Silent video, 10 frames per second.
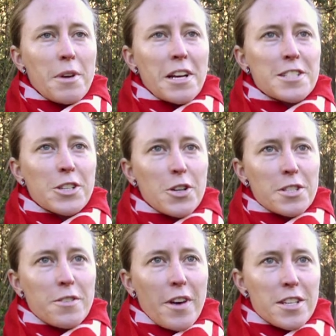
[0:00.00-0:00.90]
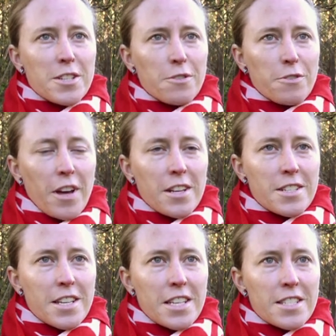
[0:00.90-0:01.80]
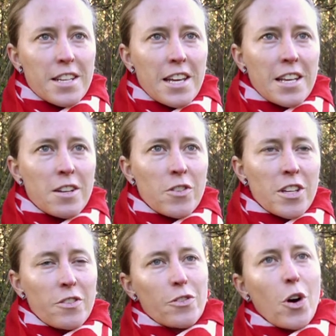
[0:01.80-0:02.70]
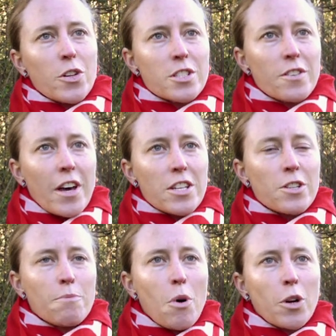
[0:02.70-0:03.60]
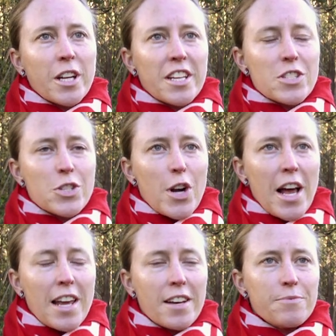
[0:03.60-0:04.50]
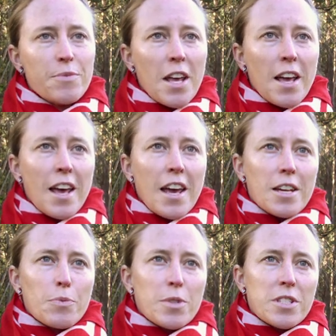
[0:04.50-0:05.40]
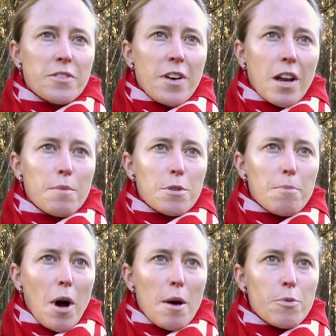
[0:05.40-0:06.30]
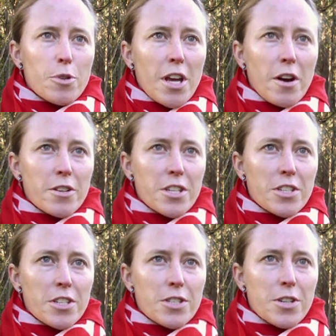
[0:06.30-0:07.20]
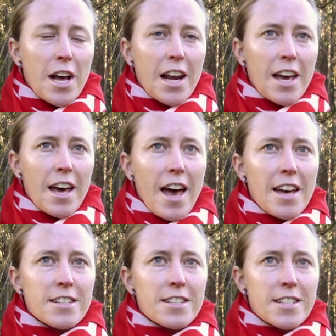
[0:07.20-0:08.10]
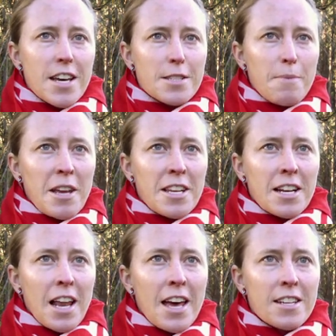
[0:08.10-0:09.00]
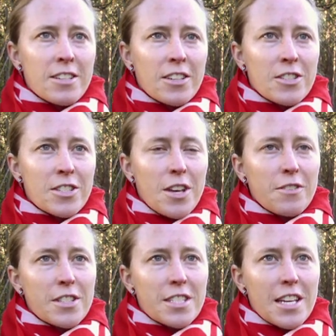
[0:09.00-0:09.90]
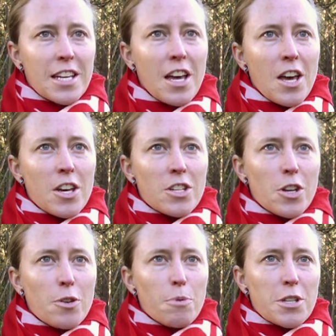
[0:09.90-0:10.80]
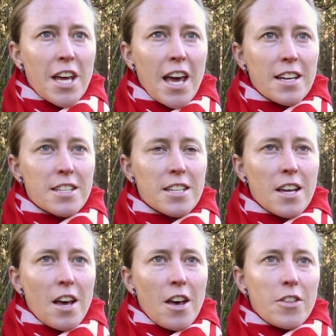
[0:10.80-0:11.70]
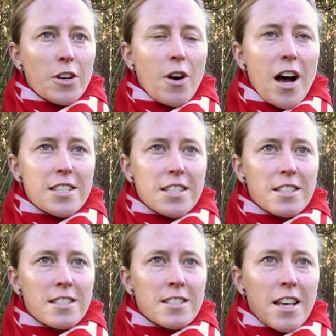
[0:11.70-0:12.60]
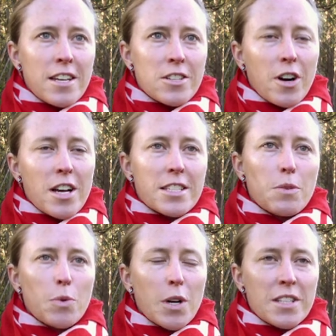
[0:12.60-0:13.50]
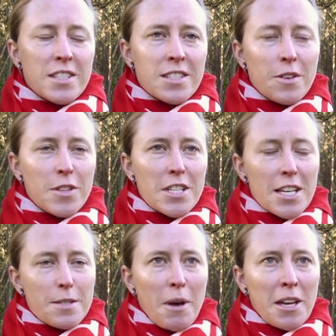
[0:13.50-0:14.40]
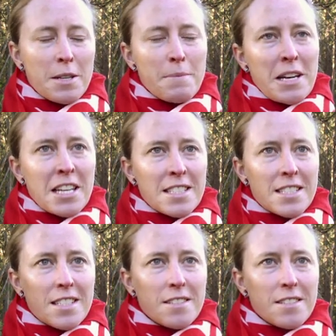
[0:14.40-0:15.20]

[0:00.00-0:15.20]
Midlands Conservation Fund is an innovative conservation model in Australia. It was developed by Bush Heritage Australia and the Tasmanian Land Conservancy to protect the grasslands and grassy woodlands of the Tasmanian Midlands.